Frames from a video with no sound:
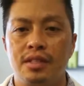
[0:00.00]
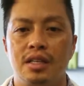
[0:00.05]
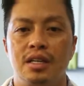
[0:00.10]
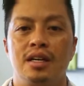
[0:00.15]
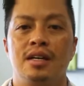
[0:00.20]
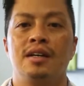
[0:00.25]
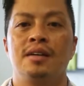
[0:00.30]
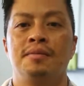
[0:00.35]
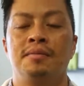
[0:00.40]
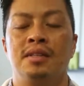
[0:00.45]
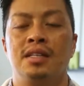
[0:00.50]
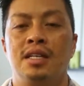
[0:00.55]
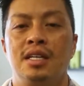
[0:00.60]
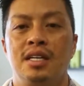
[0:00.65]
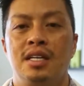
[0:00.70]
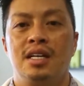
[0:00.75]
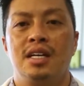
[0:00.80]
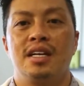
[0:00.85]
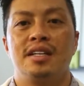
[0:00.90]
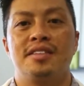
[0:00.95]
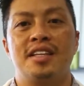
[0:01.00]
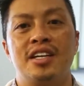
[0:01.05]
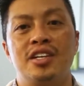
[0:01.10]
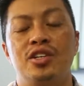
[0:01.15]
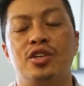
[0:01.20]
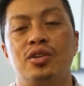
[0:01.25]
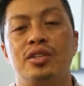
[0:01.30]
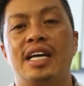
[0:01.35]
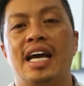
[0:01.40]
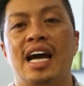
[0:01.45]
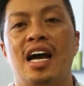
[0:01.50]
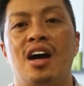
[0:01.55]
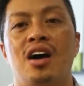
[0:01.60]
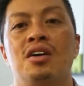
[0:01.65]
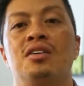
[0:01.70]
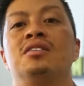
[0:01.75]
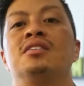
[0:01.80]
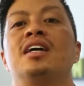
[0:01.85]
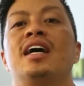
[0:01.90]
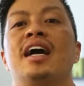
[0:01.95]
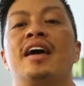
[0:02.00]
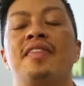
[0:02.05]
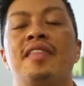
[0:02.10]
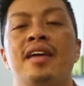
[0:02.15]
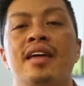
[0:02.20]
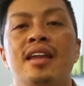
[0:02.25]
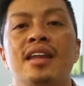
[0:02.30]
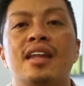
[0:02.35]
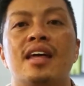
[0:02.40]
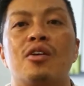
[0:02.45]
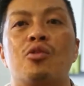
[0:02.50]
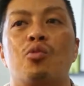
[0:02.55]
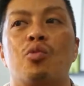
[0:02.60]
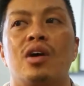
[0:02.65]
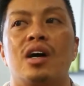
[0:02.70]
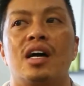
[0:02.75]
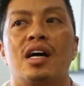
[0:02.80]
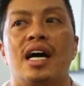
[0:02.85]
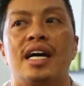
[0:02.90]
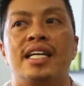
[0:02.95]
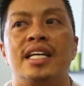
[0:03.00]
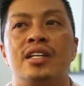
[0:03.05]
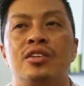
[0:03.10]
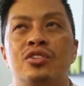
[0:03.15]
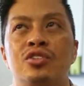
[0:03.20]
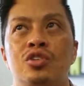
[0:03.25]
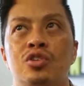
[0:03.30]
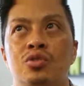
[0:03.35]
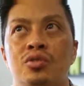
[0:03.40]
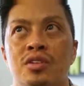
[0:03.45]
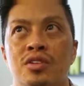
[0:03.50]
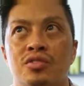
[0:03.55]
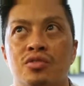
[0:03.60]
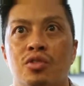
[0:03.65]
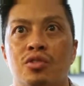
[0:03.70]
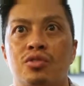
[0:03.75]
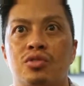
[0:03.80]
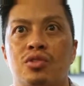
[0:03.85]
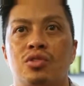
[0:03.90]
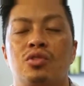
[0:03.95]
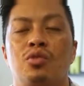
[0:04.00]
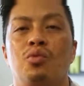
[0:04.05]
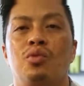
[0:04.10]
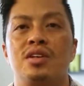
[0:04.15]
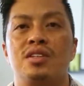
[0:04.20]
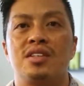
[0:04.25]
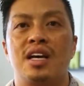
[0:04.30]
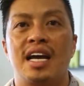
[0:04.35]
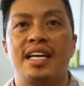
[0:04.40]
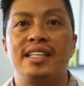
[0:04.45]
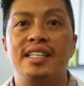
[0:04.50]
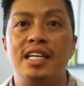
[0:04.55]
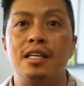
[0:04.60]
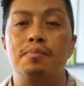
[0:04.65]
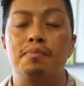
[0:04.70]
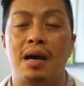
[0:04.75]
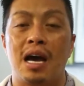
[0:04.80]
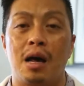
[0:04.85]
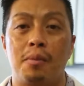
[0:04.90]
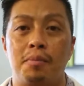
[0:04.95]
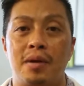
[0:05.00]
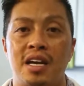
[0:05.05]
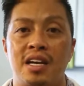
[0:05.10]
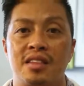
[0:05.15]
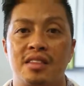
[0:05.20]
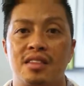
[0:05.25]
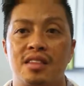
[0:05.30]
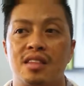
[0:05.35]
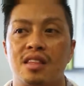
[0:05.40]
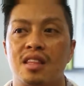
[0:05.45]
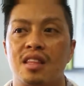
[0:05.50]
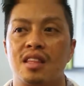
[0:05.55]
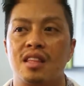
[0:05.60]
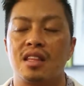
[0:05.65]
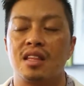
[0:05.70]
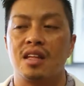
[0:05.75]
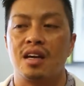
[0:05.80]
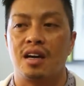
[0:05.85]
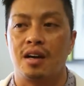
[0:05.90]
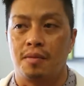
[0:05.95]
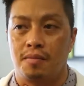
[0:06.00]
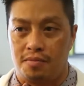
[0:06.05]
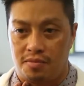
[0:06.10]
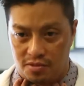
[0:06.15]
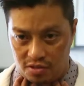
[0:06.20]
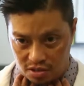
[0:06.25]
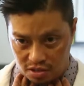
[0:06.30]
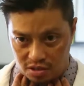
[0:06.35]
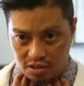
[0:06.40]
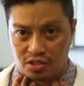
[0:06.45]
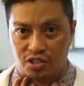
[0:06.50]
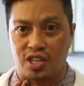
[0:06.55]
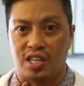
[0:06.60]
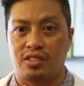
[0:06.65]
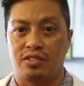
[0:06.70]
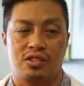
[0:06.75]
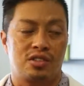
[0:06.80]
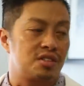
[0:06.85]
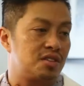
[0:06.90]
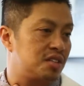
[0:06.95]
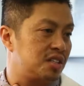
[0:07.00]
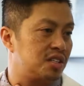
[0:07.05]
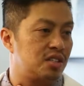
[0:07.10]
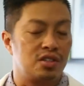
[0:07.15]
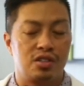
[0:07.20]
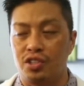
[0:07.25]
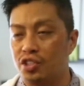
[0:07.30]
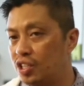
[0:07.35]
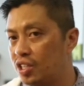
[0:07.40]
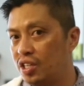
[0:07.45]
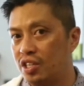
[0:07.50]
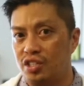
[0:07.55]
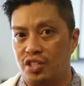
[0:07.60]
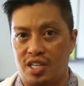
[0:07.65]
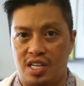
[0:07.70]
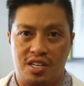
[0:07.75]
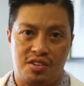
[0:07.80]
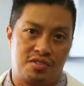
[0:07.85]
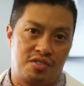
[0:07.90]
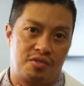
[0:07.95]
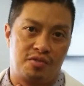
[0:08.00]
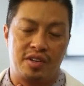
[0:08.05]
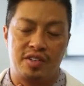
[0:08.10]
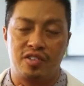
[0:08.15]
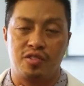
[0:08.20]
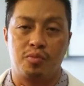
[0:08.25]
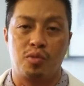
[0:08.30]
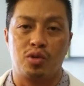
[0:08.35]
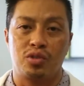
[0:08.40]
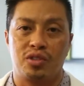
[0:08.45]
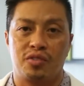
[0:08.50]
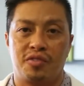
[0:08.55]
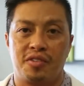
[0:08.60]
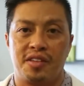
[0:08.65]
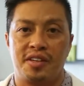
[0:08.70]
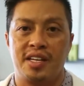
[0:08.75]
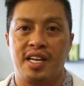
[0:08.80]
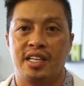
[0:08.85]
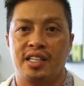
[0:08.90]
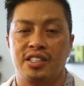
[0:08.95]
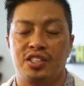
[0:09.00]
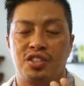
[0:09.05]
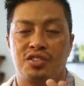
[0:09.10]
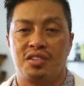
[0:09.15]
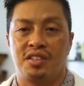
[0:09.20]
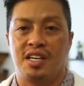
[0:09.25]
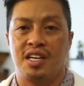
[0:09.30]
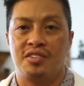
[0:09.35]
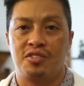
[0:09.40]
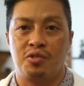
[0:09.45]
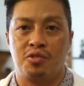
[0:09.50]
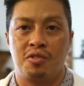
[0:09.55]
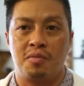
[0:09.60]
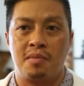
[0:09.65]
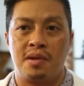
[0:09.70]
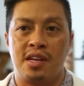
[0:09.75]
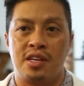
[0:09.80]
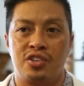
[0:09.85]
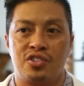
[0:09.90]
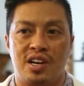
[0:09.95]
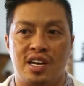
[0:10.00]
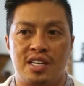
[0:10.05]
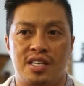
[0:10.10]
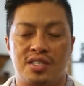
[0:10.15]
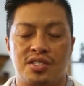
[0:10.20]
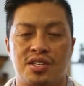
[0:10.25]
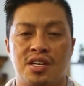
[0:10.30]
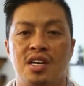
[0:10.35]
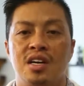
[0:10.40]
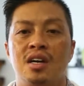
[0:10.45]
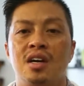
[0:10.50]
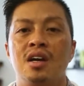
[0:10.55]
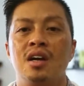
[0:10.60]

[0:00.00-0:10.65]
Um, then you go down, and then what I didn't do in the sore throat was I did palpate um, checked the good chin chest and range of motion for the neck just in case it was meningitis